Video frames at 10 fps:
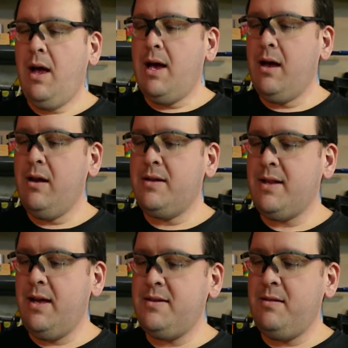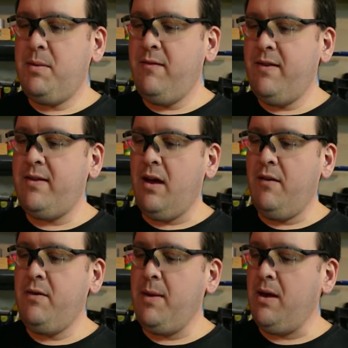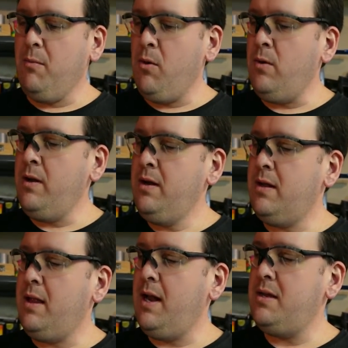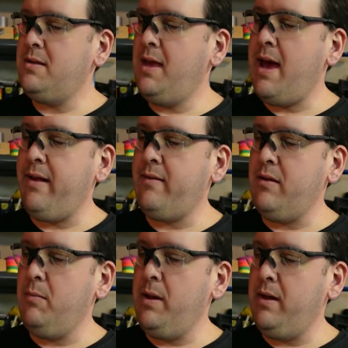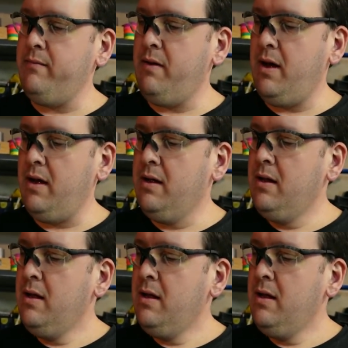I cut a slice of the PVC off to make a mold, and then I just cast a little bit of